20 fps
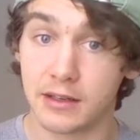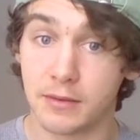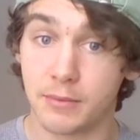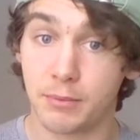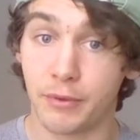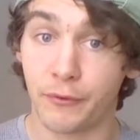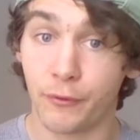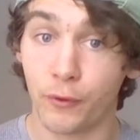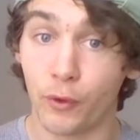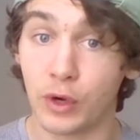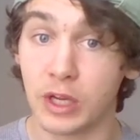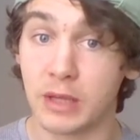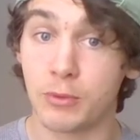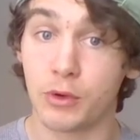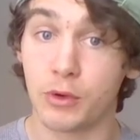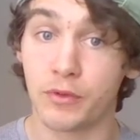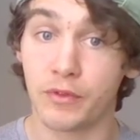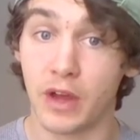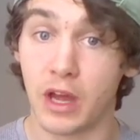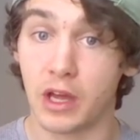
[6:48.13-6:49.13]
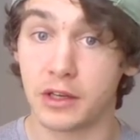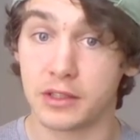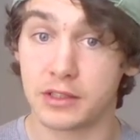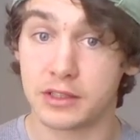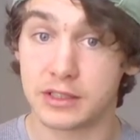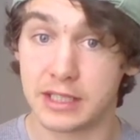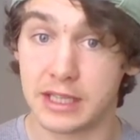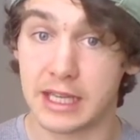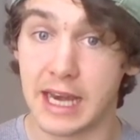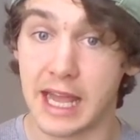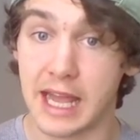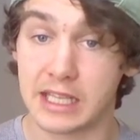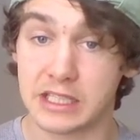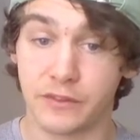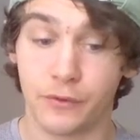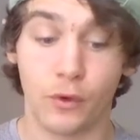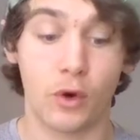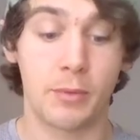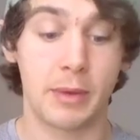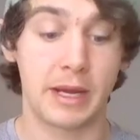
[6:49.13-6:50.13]
before you move on to the
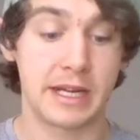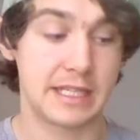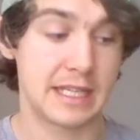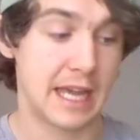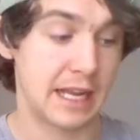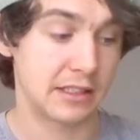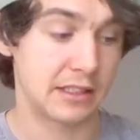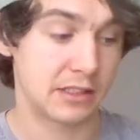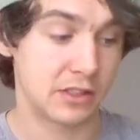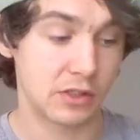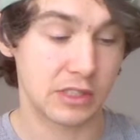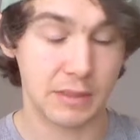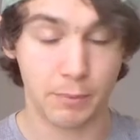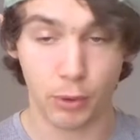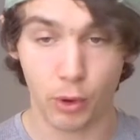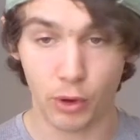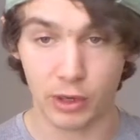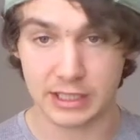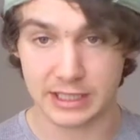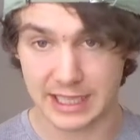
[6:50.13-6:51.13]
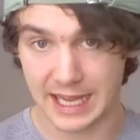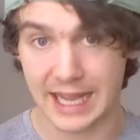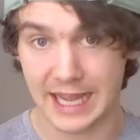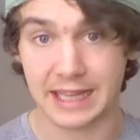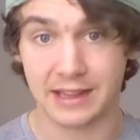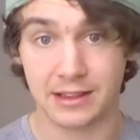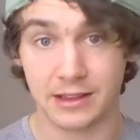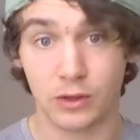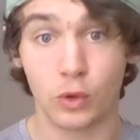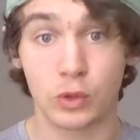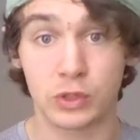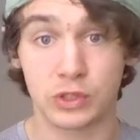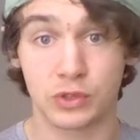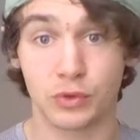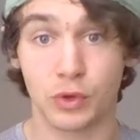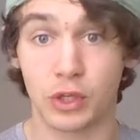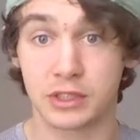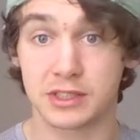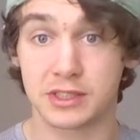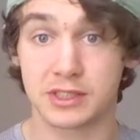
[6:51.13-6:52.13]
next 4x10. So it's important to hit those
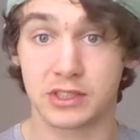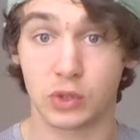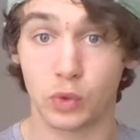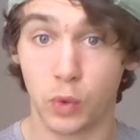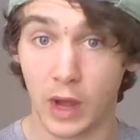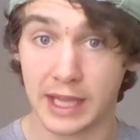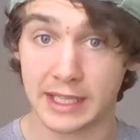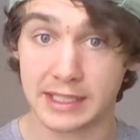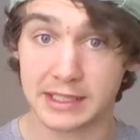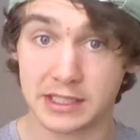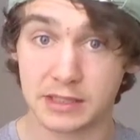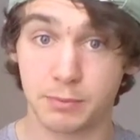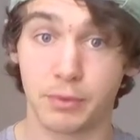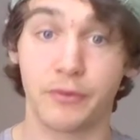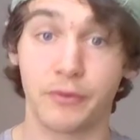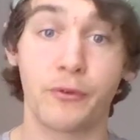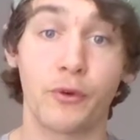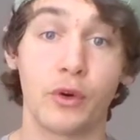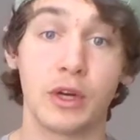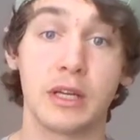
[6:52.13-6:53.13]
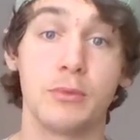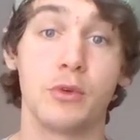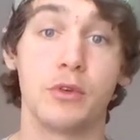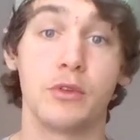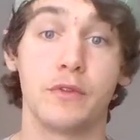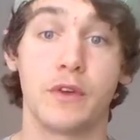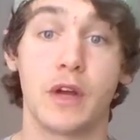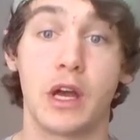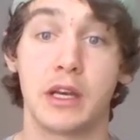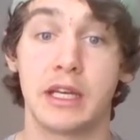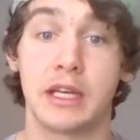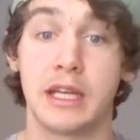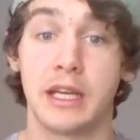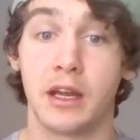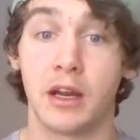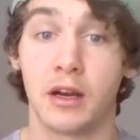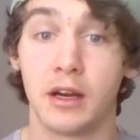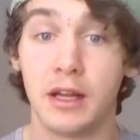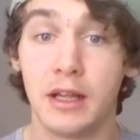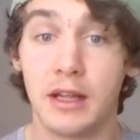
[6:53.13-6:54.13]
runs twice before you move on
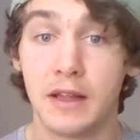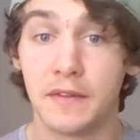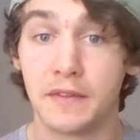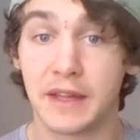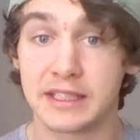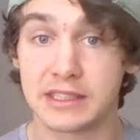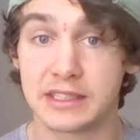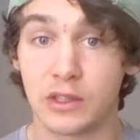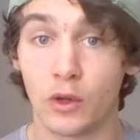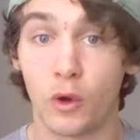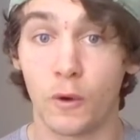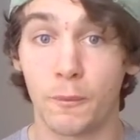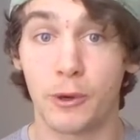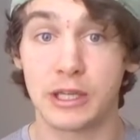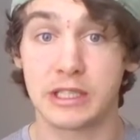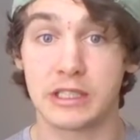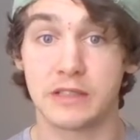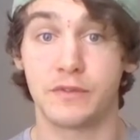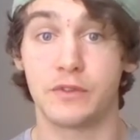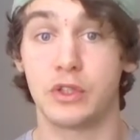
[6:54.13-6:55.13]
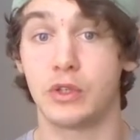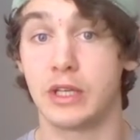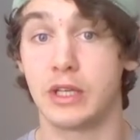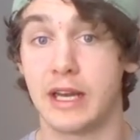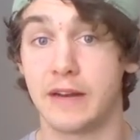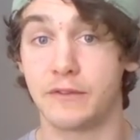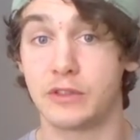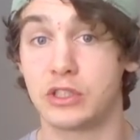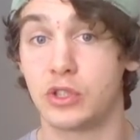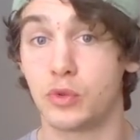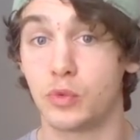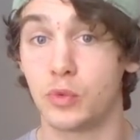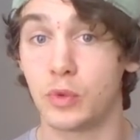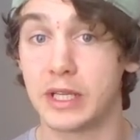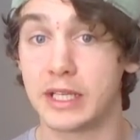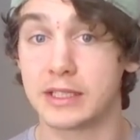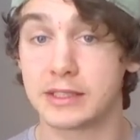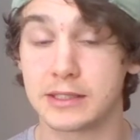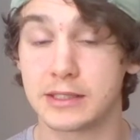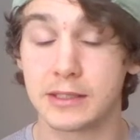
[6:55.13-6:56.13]
here. That's the whole point of doing it every 2
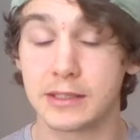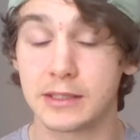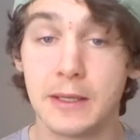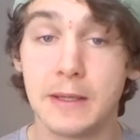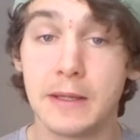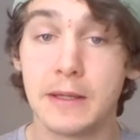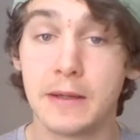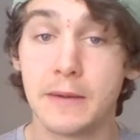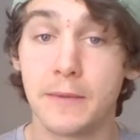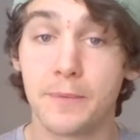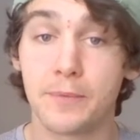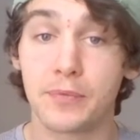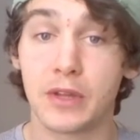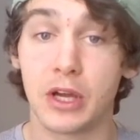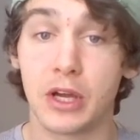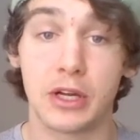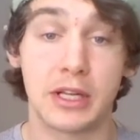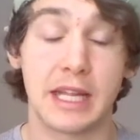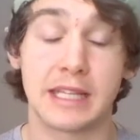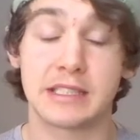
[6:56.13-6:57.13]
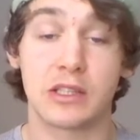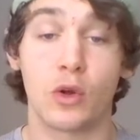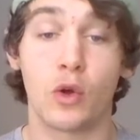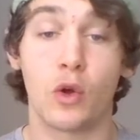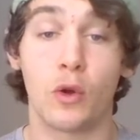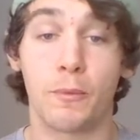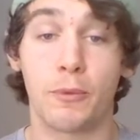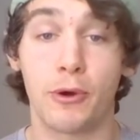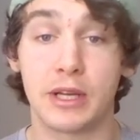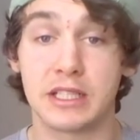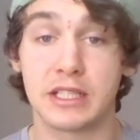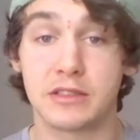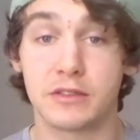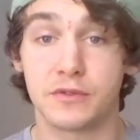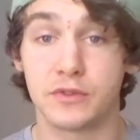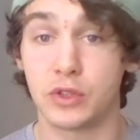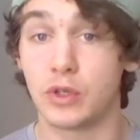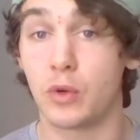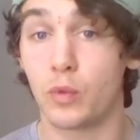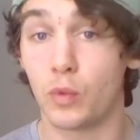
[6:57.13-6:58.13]
weeks. Or that's the whole point
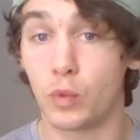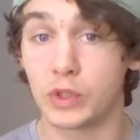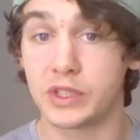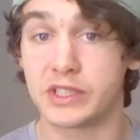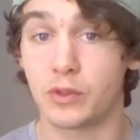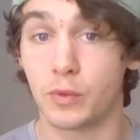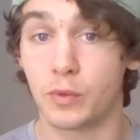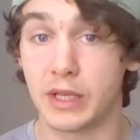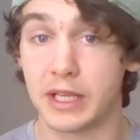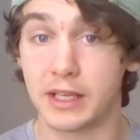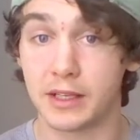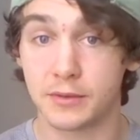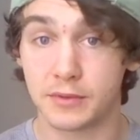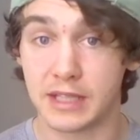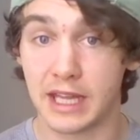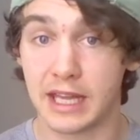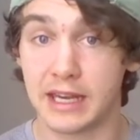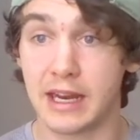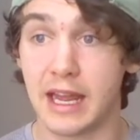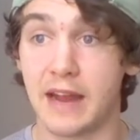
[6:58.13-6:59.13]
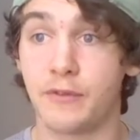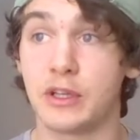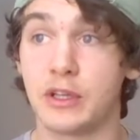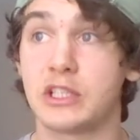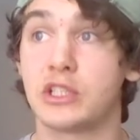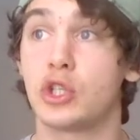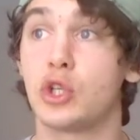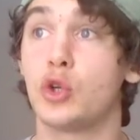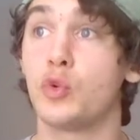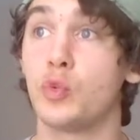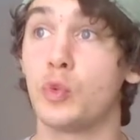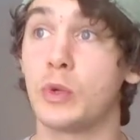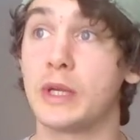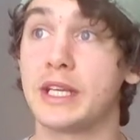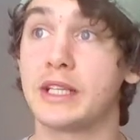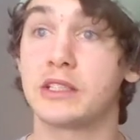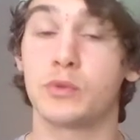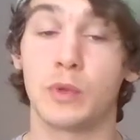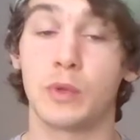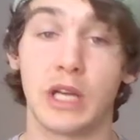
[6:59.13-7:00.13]
of doing it once a week. That every 2
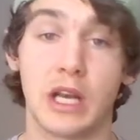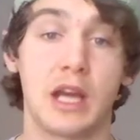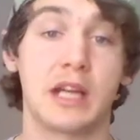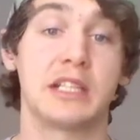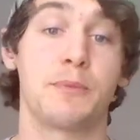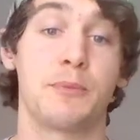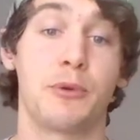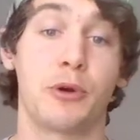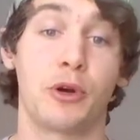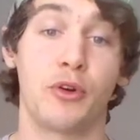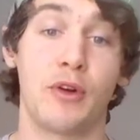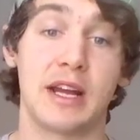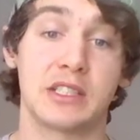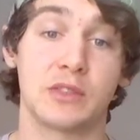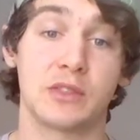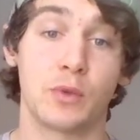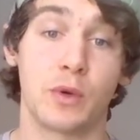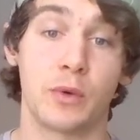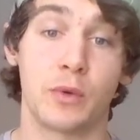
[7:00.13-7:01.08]
weeks we'd like to progress where we're